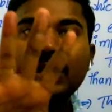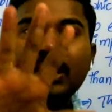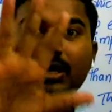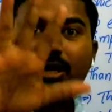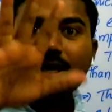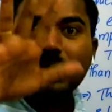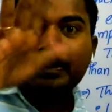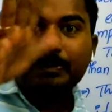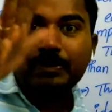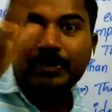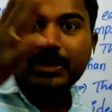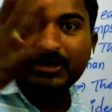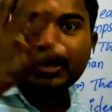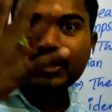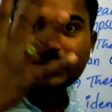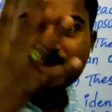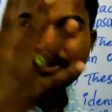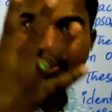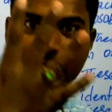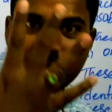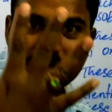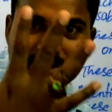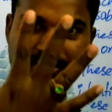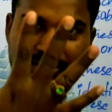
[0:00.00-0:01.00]
it appears
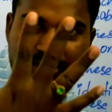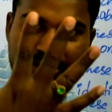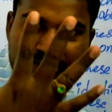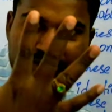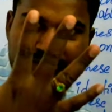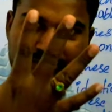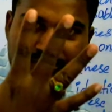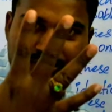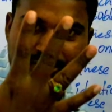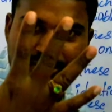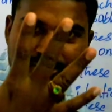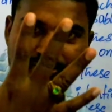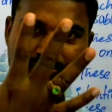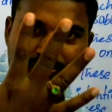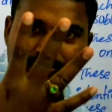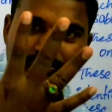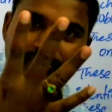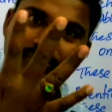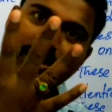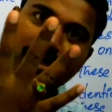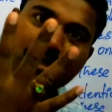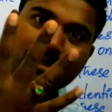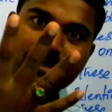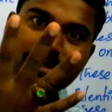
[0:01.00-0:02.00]
as left.
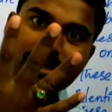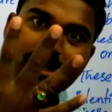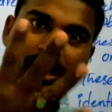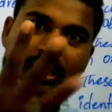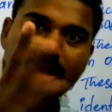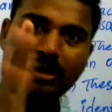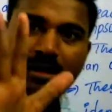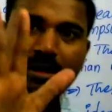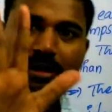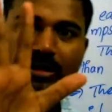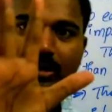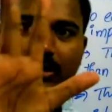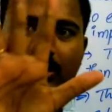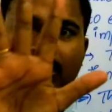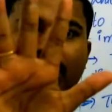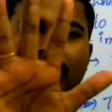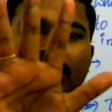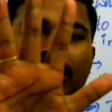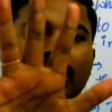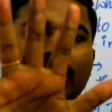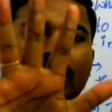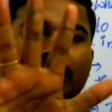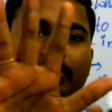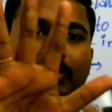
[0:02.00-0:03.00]
Is it or not?
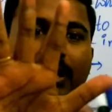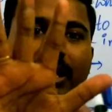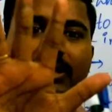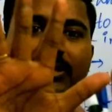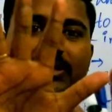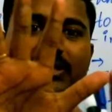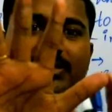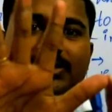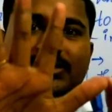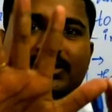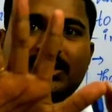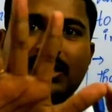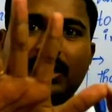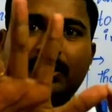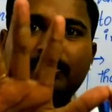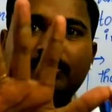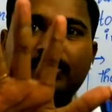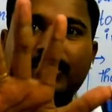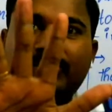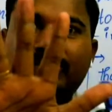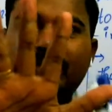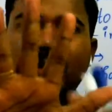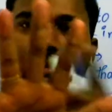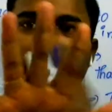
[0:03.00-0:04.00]
My this thumb
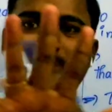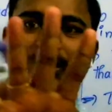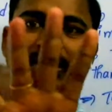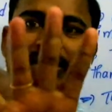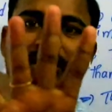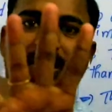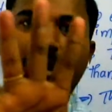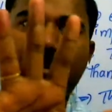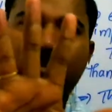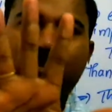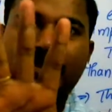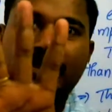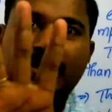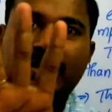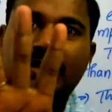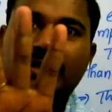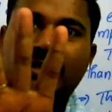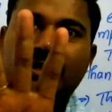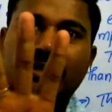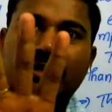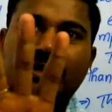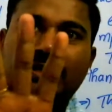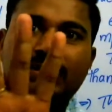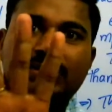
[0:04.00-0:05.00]
will be appear
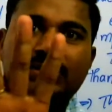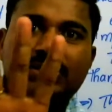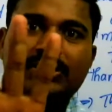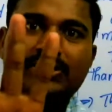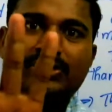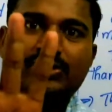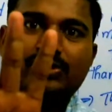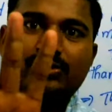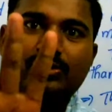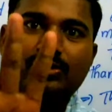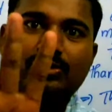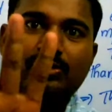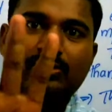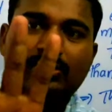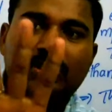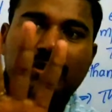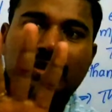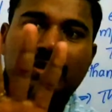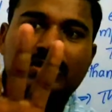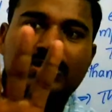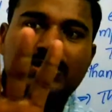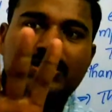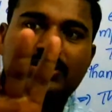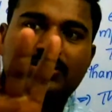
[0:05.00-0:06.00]
here, this
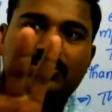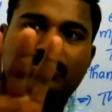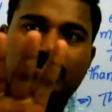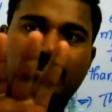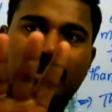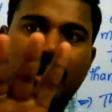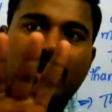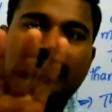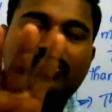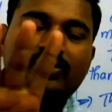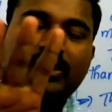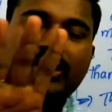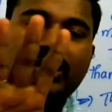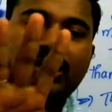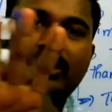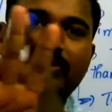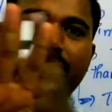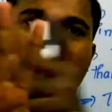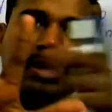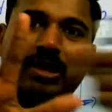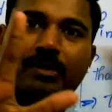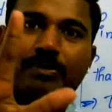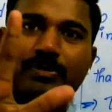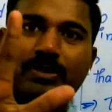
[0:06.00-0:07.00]
small finger
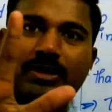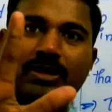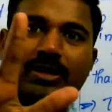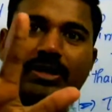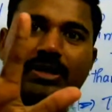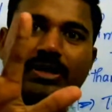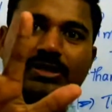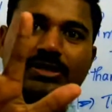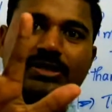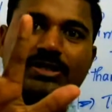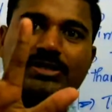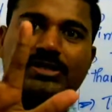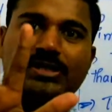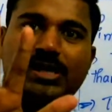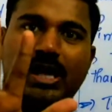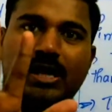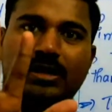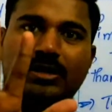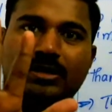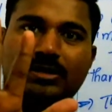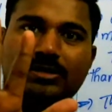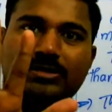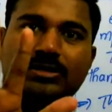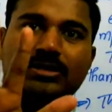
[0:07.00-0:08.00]
will appear in this hand.
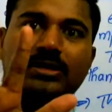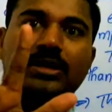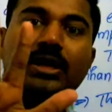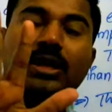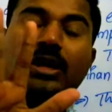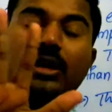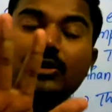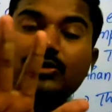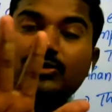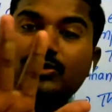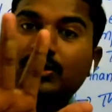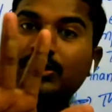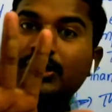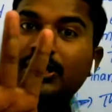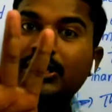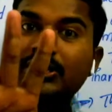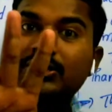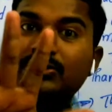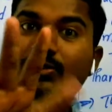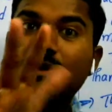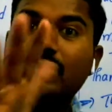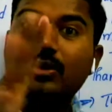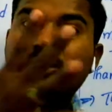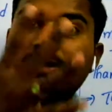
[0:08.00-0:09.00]
So that
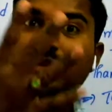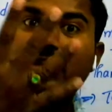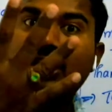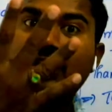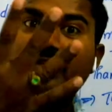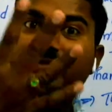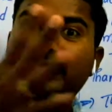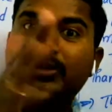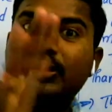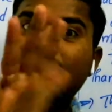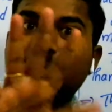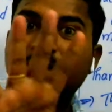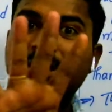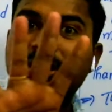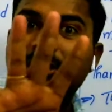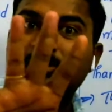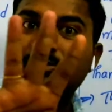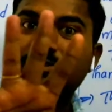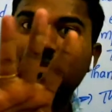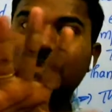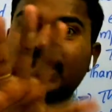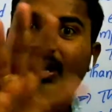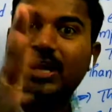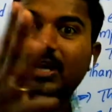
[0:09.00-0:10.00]
is what left
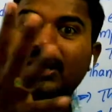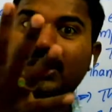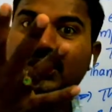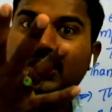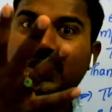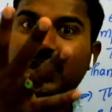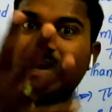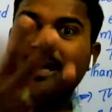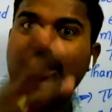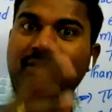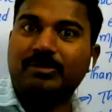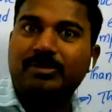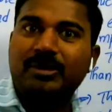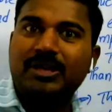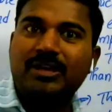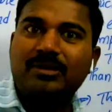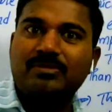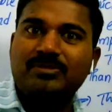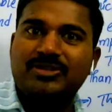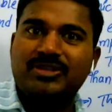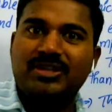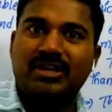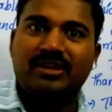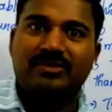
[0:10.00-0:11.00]
becomes right, right
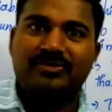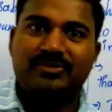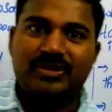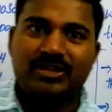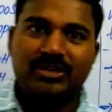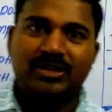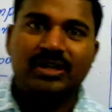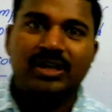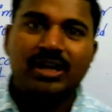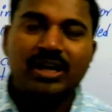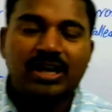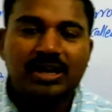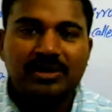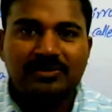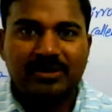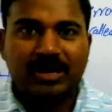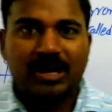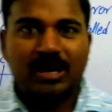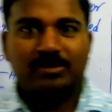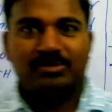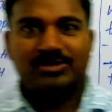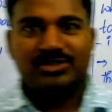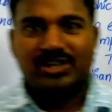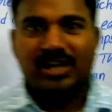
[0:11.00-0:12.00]
becomes left. When I
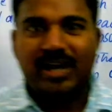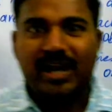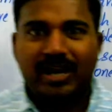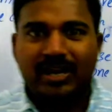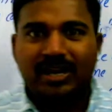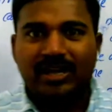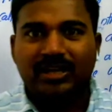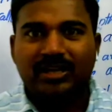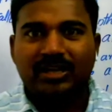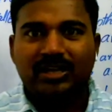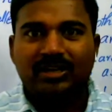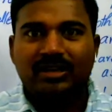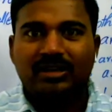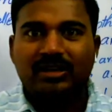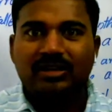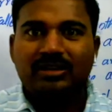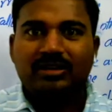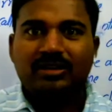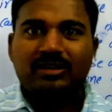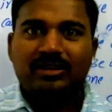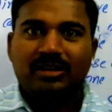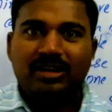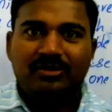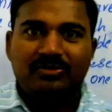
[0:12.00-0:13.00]
am standing here
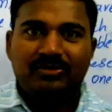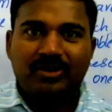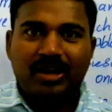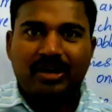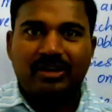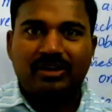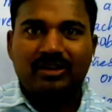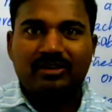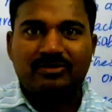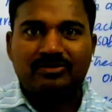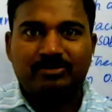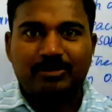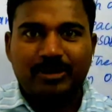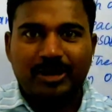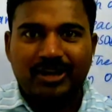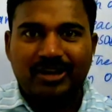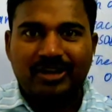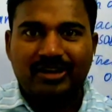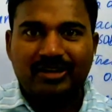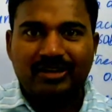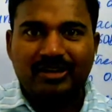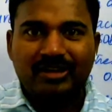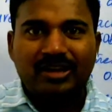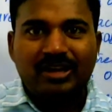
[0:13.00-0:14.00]
in front of
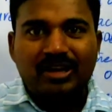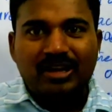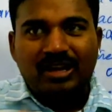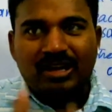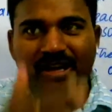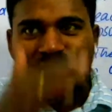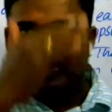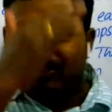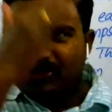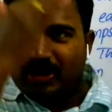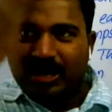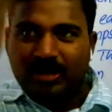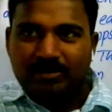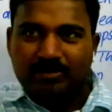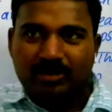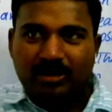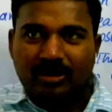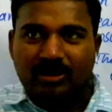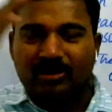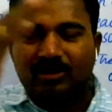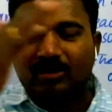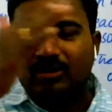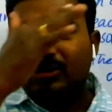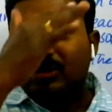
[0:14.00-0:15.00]
mirror, if I
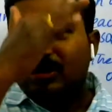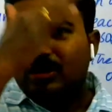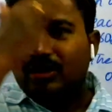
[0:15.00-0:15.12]
am